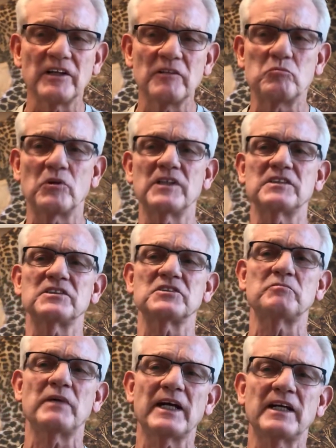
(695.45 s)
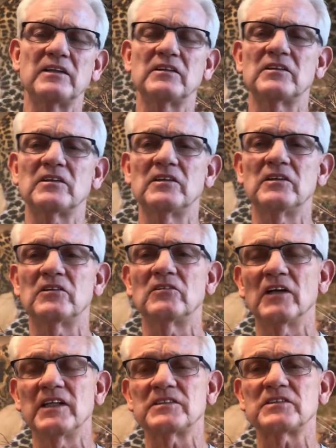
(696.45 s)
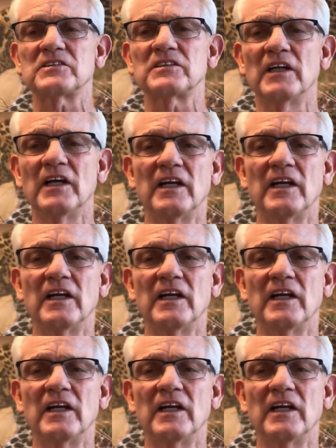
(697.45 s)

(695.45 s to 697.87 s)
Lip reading: he brings us back into the good graces